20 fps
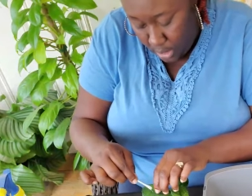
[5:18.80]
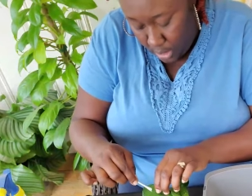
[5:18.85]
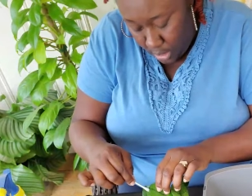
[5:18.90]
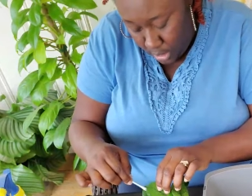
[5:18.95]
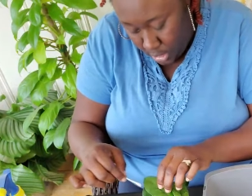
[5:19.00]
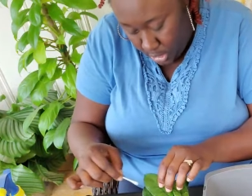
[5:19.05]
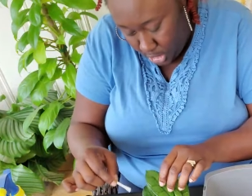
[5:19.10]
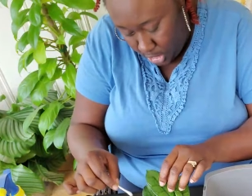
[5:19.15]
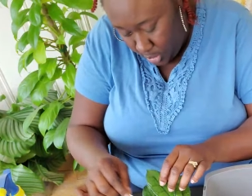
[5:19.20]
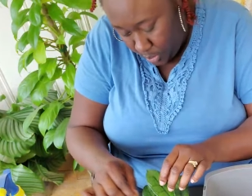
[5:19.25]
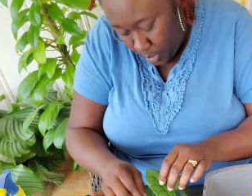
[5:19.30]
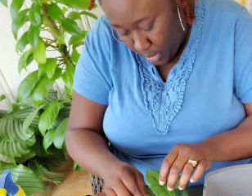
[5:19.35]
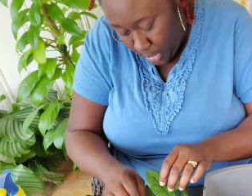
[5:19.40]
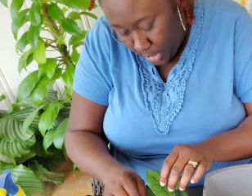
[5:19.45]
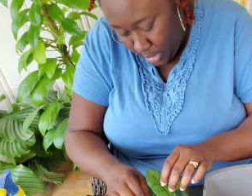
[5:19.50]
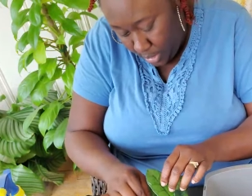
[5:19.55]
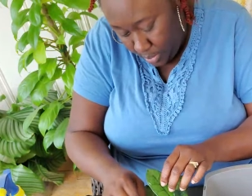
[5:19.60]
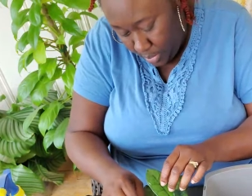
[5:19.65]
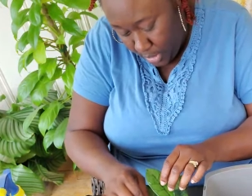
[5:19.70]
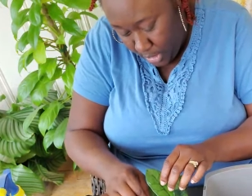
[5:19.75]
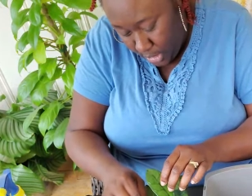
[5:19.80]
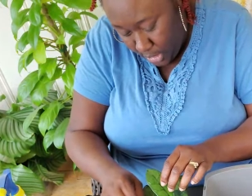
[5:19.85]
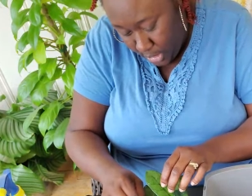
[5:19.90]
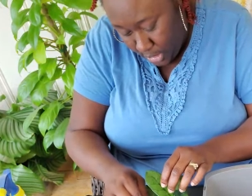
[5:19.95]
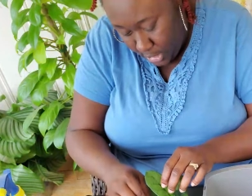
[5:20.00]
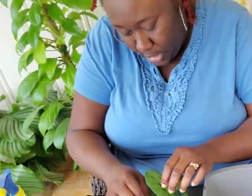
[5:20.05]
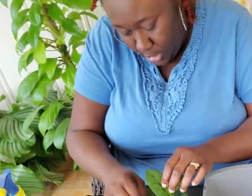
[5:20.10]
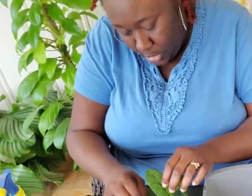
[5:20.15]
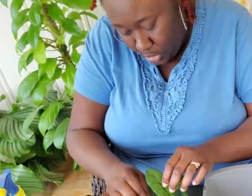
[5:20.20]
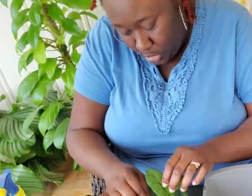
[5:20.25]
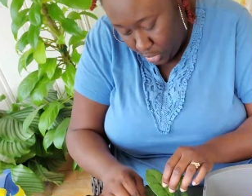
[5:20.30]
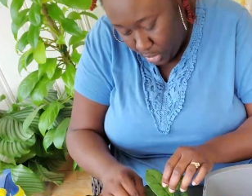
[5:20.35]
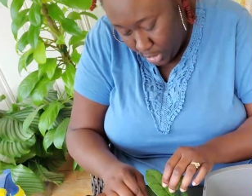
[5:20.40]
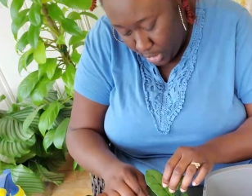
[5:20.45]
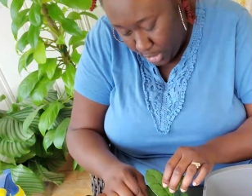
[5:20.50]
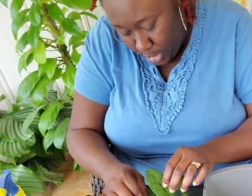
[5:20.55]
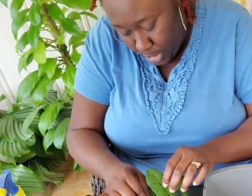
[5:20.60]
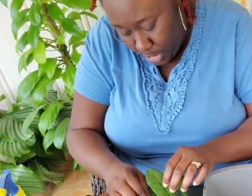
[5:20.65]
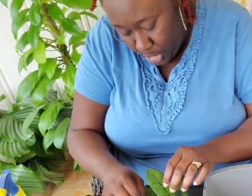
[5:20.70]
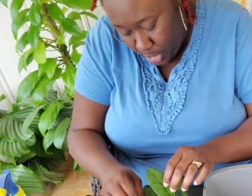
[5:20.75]
in spite of me
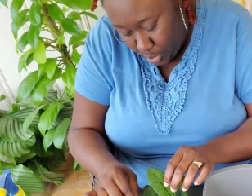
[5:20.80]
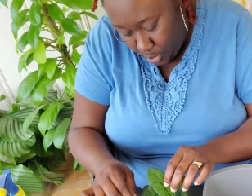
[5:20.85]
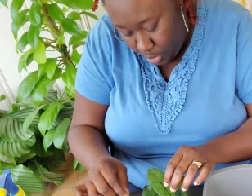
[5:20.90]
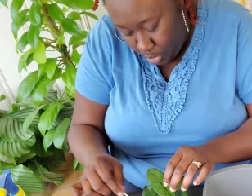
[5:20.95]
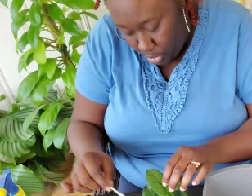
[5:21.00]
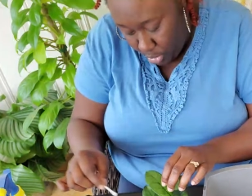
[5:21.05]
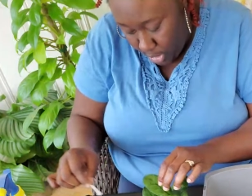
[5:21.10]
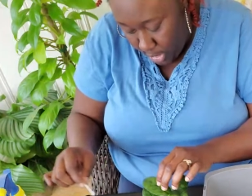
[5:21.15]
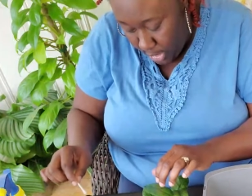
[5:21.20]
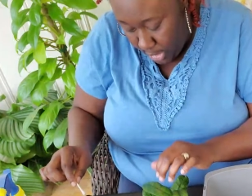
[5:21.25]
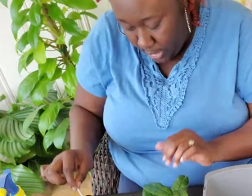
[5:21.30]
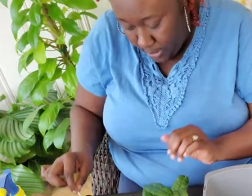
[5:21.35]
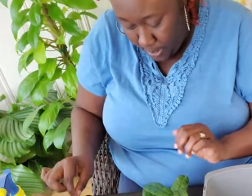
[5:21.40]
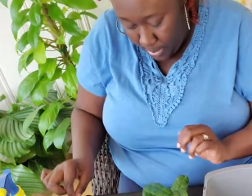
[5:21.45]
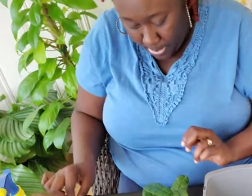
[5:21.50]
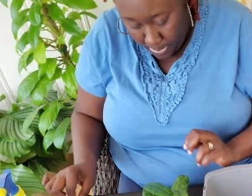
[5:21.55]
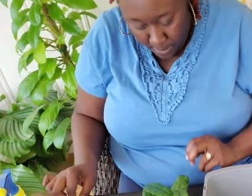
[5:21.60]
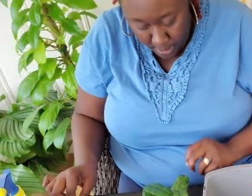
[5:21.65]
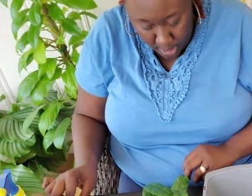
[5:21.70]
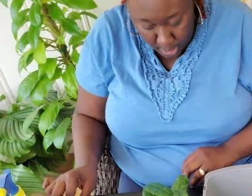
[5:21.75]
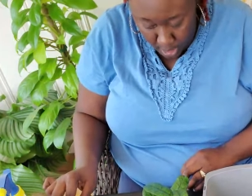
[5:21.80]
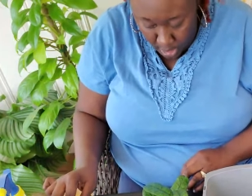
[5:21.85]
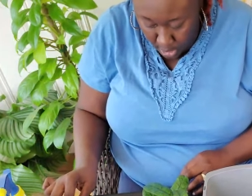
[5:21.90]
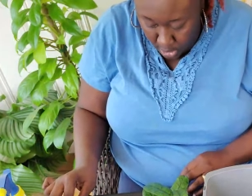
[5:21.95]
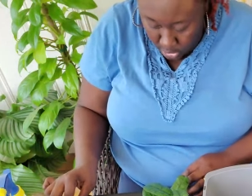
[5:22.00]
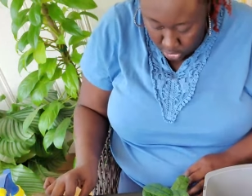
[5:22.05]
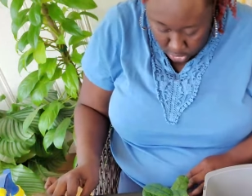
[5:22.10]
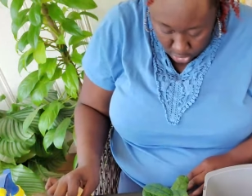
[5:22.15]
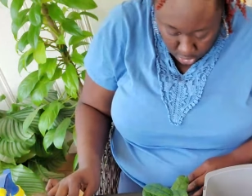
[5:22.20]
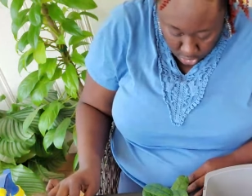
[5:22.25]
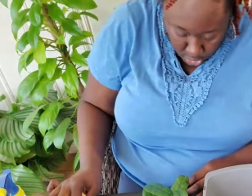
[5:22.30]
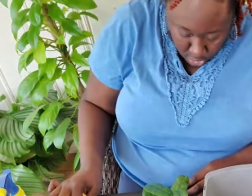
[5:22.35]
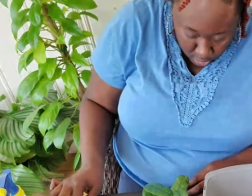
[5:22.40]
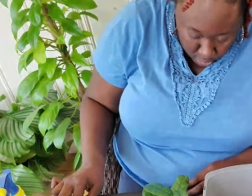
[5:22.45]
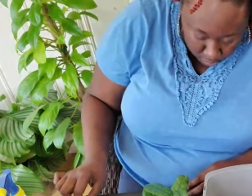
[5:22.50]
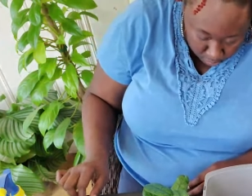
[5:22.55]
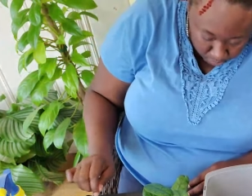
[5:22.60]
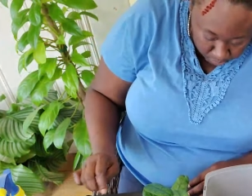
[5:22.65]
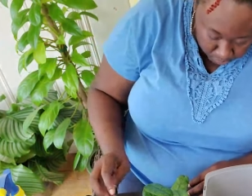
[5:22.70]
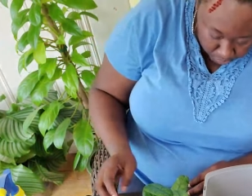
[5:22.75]
trying to spray.
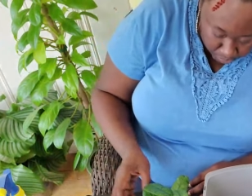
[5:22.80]
So